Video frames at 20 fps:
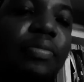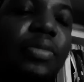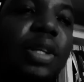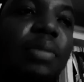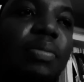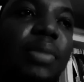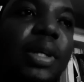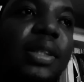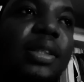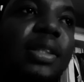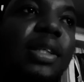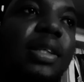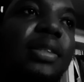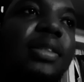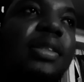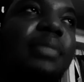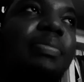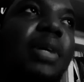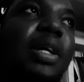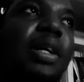my son
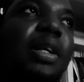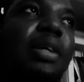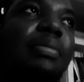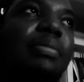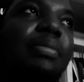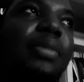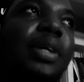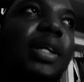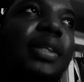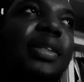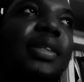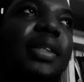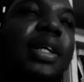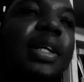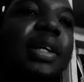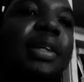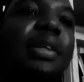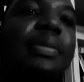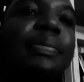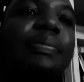spared him and
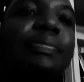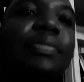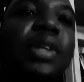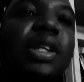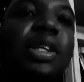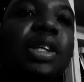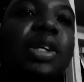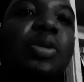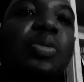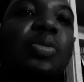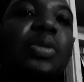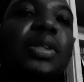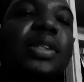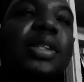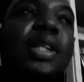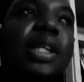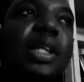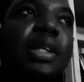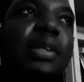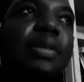said, "You will
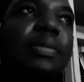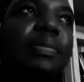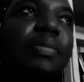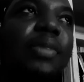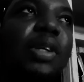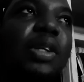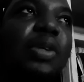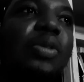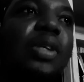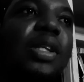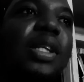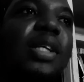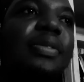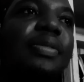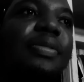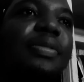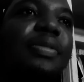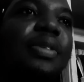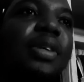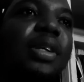see, you will live
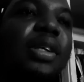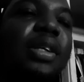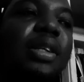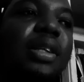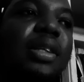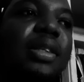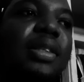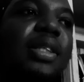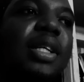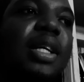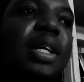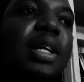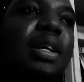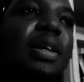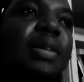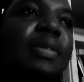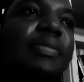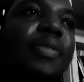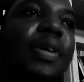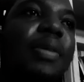to see
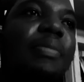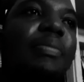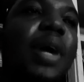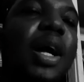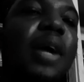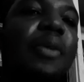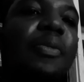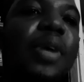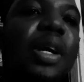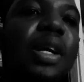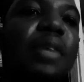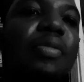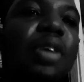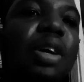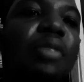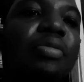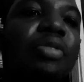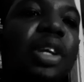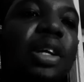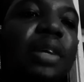by my way of
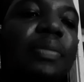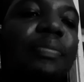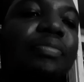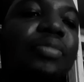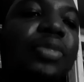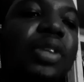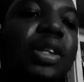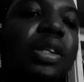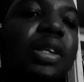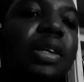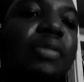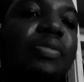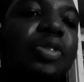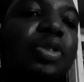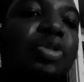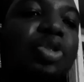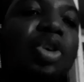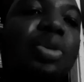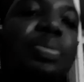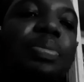governing, of
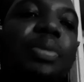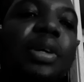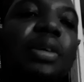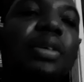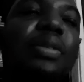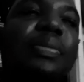utopia,